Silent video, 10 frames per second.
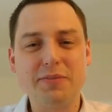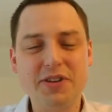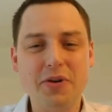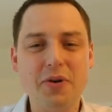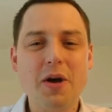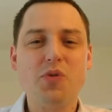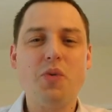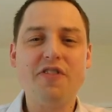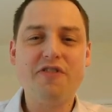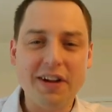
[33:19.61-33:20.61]
So
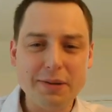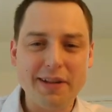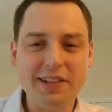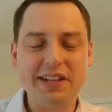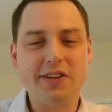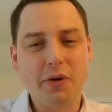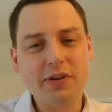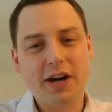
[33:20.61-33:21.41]
we fundamentally don't